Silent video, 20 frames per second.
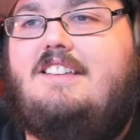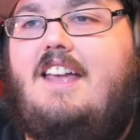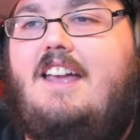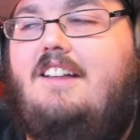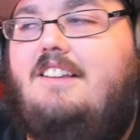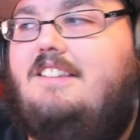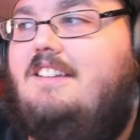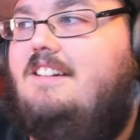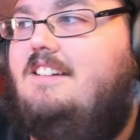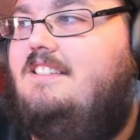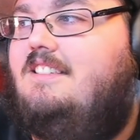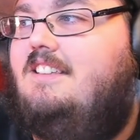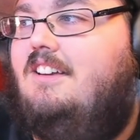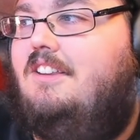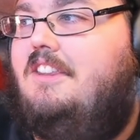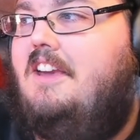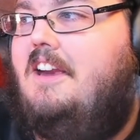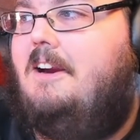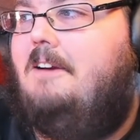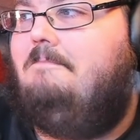skeleton is
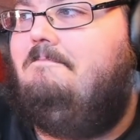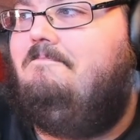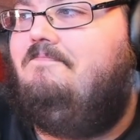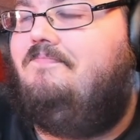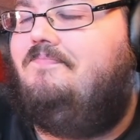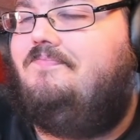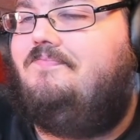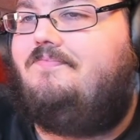still there.